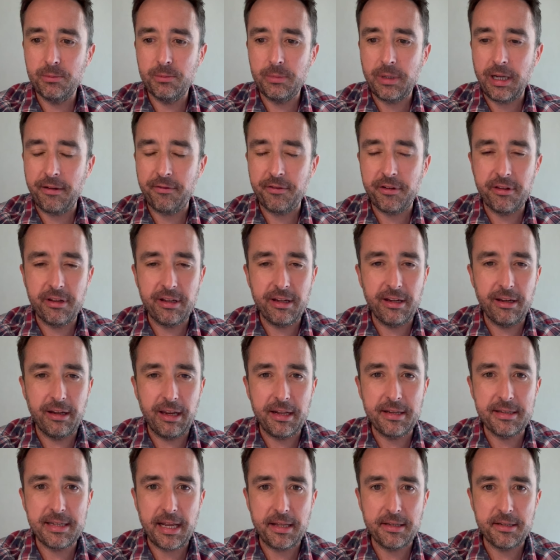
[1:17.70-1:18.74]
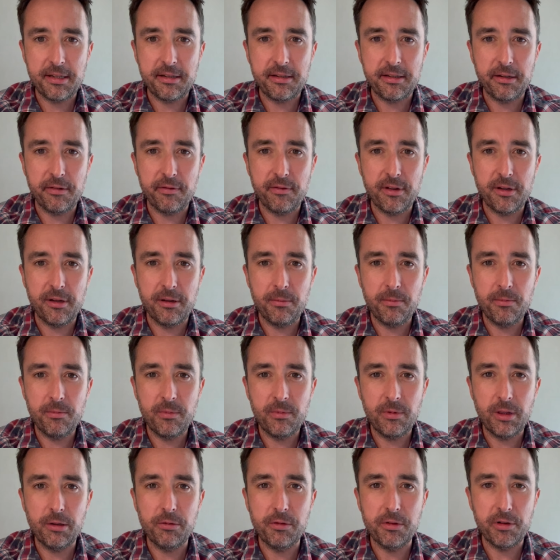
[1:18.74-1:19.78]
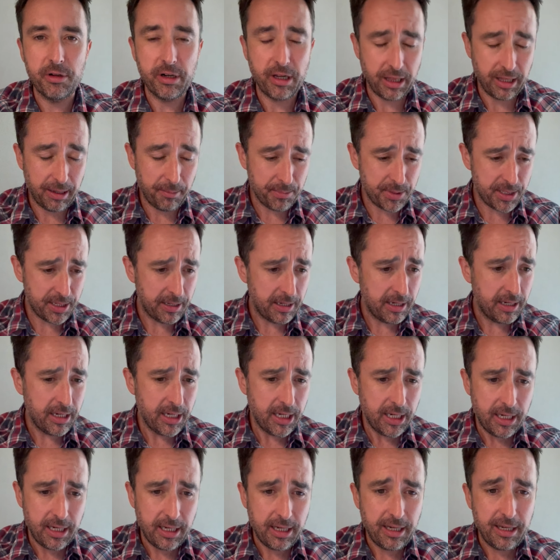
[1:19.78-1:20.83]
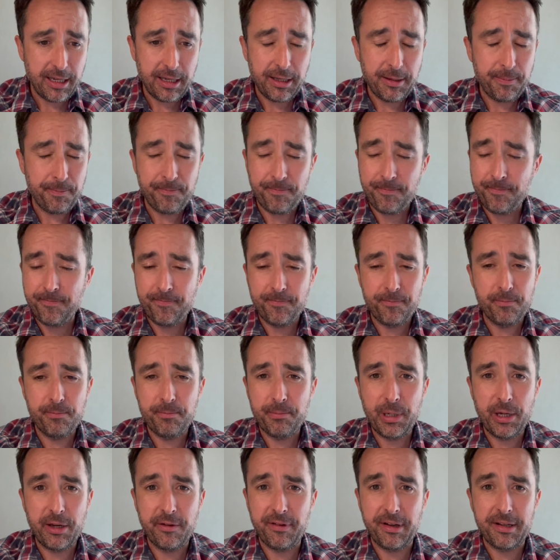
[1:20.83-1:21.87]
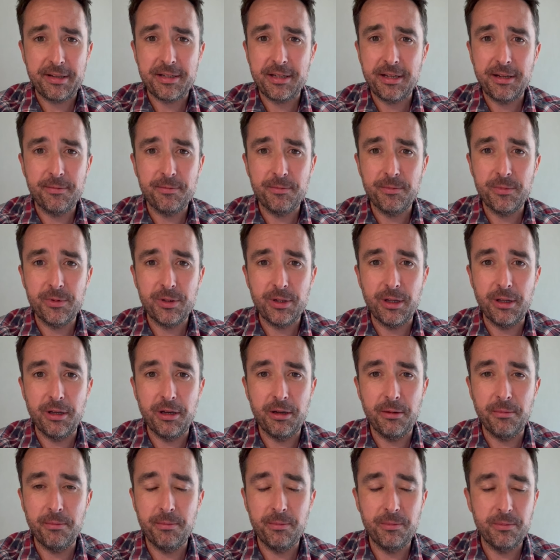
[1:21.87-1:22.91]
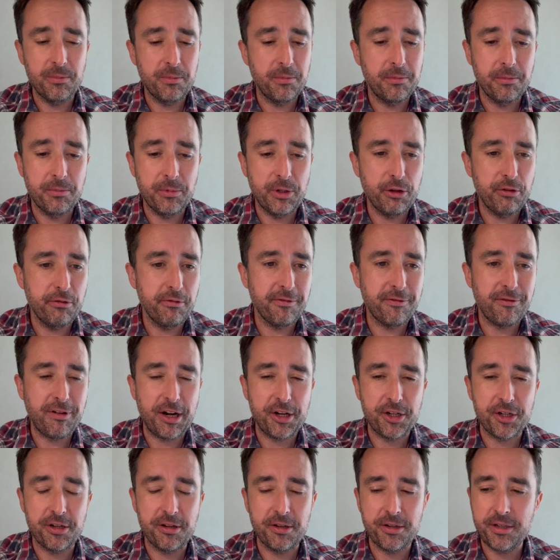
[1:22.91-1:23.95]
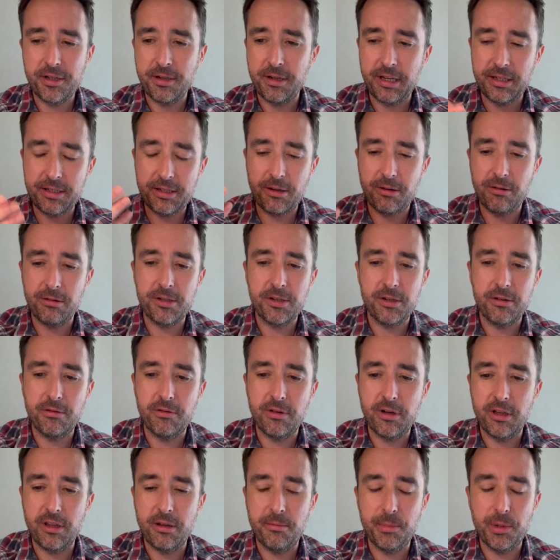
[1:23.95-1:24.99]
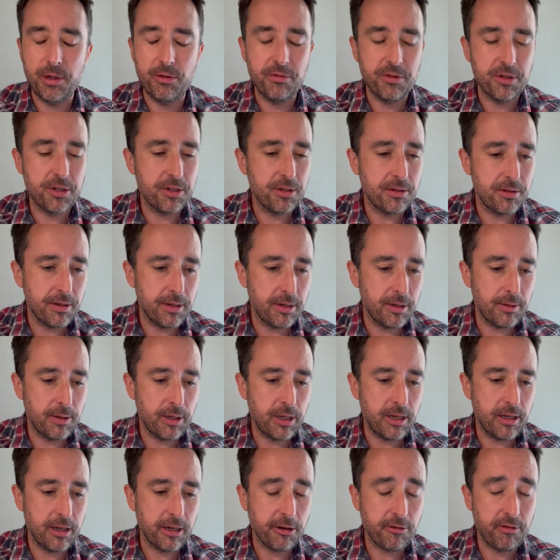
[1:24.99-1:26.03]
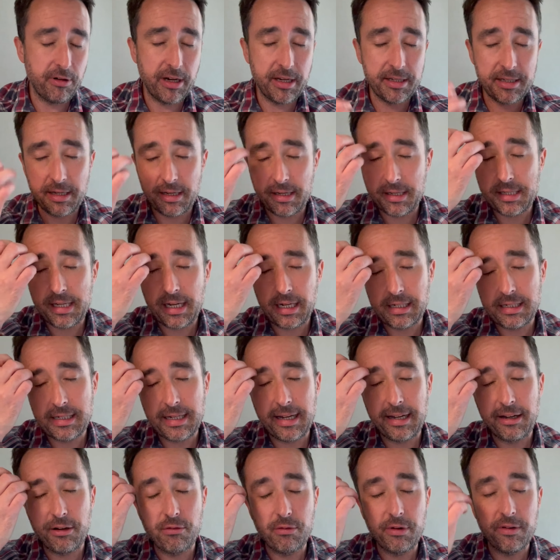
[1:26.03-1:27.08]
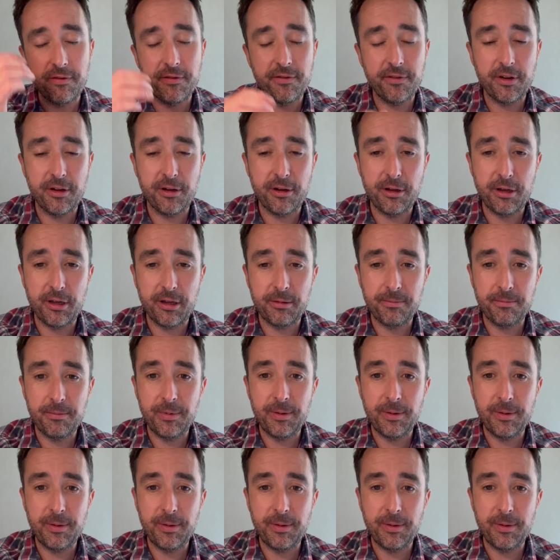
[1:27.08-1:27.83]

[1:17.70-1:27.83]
after the intensity of the lunar eclipse. Perfect new freshness. It's also the moon's creating a sextile with a